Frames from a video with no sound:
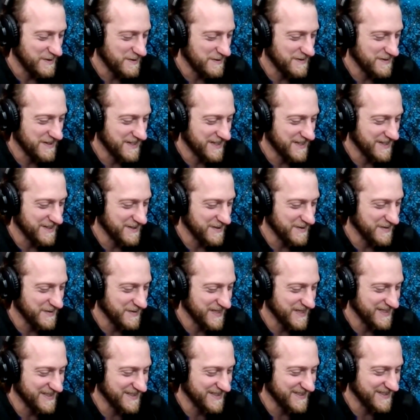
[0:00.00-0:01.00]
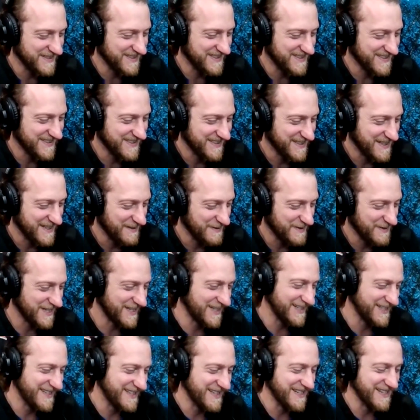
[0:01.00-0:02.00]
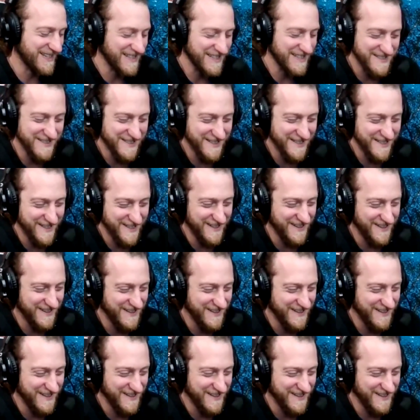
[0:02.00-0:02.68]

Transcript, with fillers: What were the other ones? I'm trying to think you of the